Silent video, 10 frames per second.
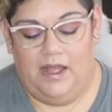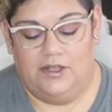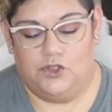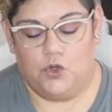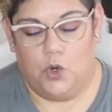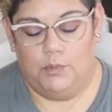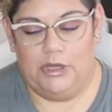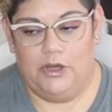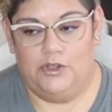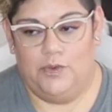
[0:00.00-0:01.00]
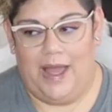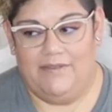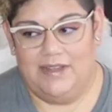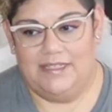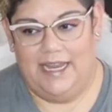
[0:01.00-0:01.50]
Scorpio, you
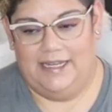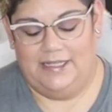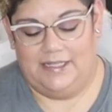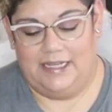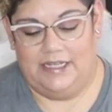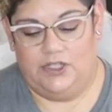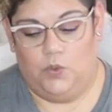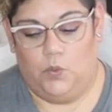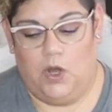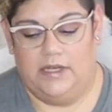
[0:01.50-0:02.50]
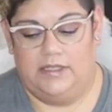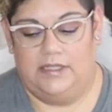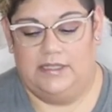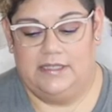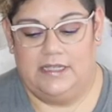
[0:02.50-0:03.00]
have a tendency to want
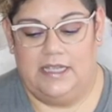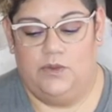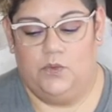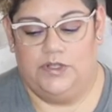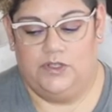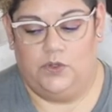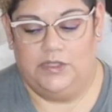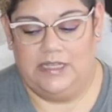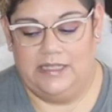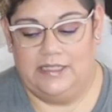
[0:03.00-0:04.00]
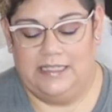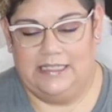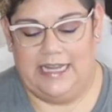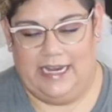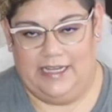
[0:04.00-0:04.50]
to see results
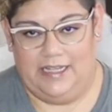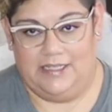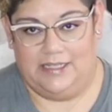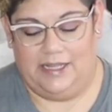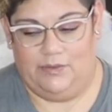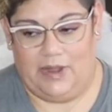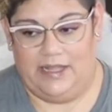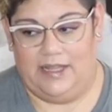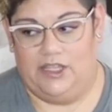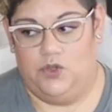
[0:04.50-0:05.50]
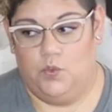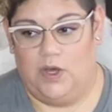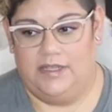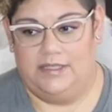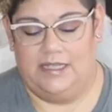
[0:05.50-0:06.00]
instantaneously, right? Like you
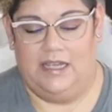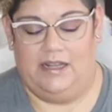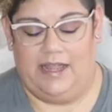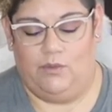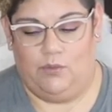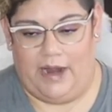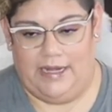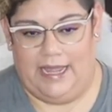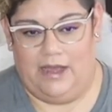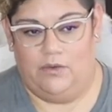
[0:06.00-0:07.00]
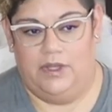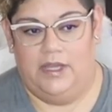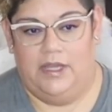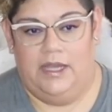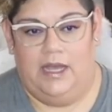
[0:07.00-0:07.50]
want to see it like right now.
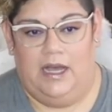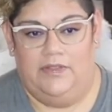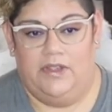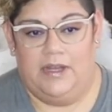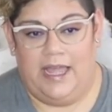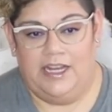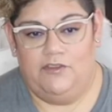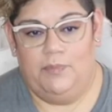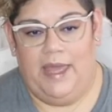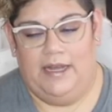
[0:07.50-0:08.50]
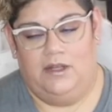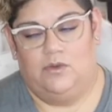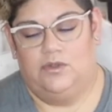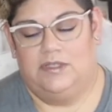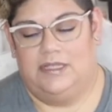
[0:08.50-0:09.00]
The Knight of
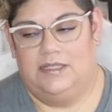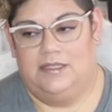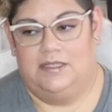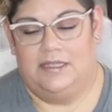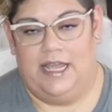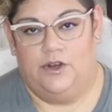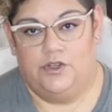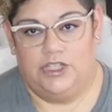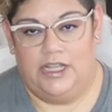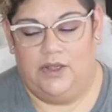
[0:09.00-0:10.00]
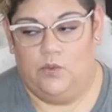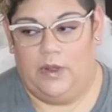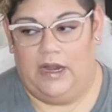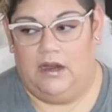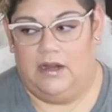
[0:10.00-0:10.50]
Pentacles is this energy
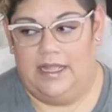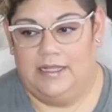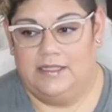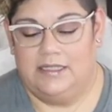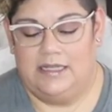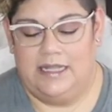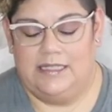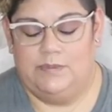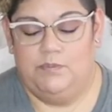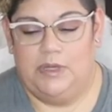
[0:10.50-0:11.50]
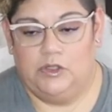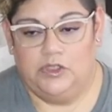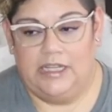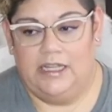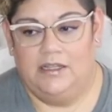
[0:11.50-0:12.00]
where it's
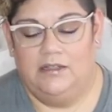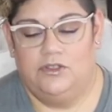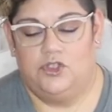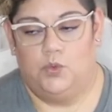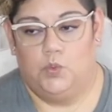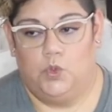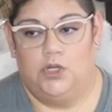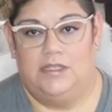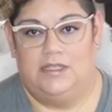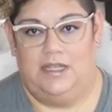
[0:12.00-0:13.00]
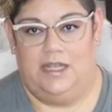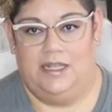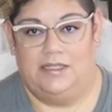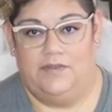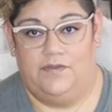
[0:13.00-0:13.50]
building towards
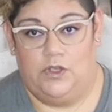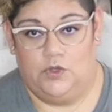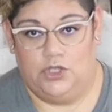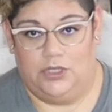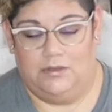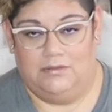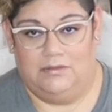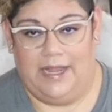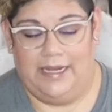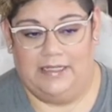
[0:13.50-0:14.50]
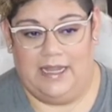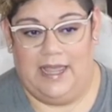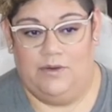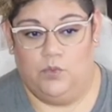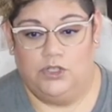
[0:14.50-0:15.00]
its future, right?
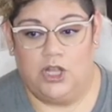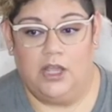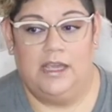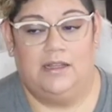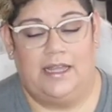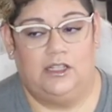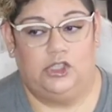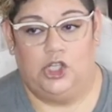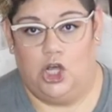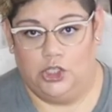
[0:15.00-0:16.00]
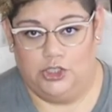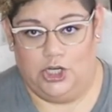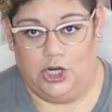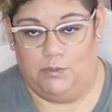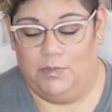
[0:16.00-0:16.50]
And we're talking like
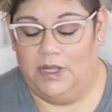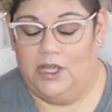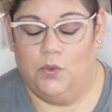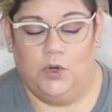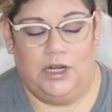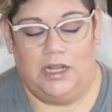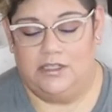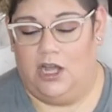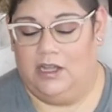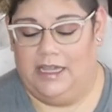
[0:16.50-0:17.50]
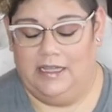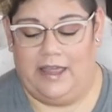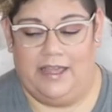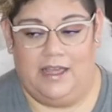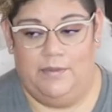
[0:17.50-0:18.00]
long-term. We're not talking
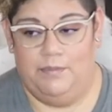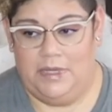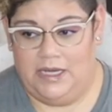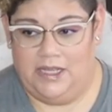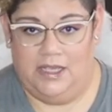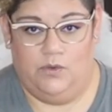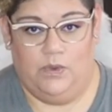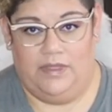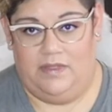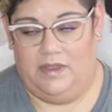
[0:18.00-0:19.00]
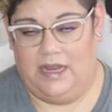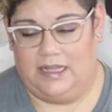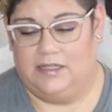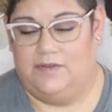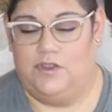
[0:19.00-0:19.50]
like immediate within the
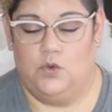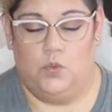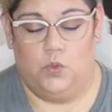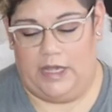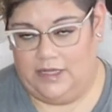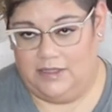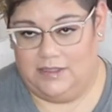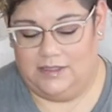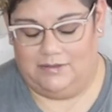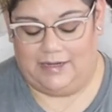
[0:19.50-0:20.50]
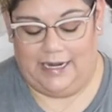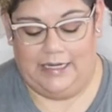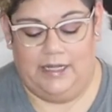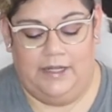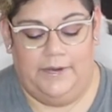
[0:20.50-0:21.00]
next few weeks,
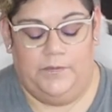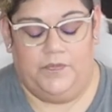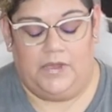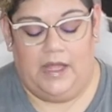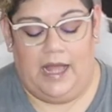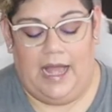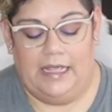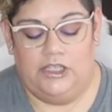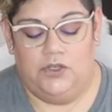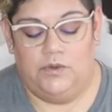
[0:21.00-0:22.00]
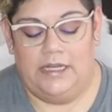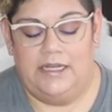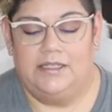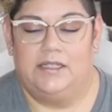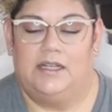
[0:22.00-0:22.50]
right? You
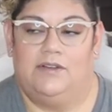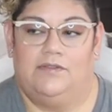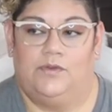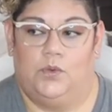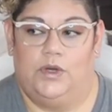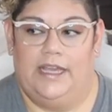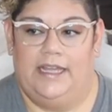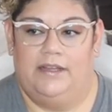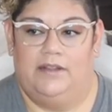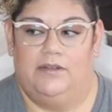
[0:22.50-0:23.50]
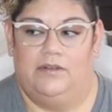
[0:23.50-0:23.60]
need to avoid